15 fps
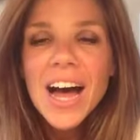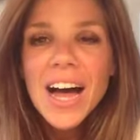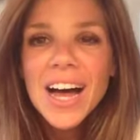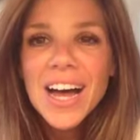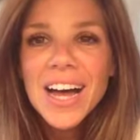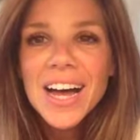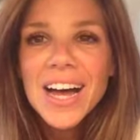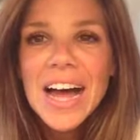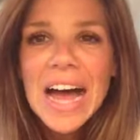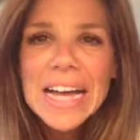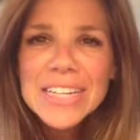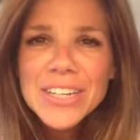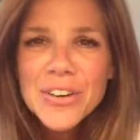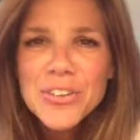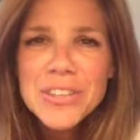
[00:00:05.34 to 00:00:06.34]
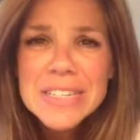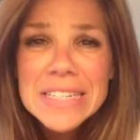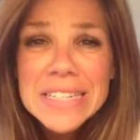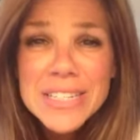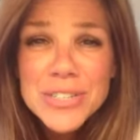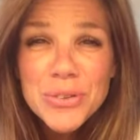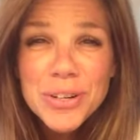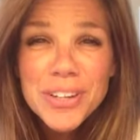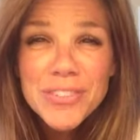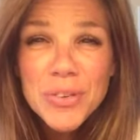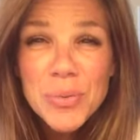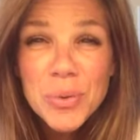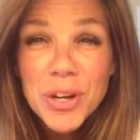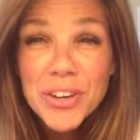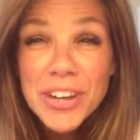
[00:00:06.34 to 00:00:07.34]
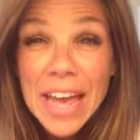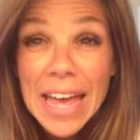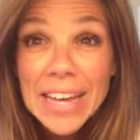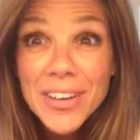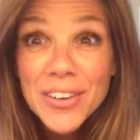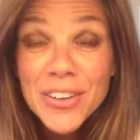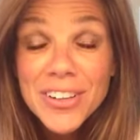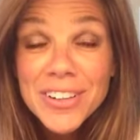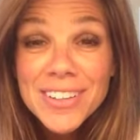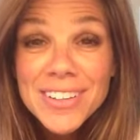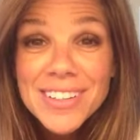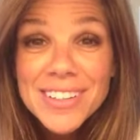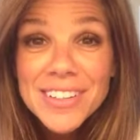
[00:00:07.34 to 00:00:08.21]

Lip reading: I know this is sort of a weird angle.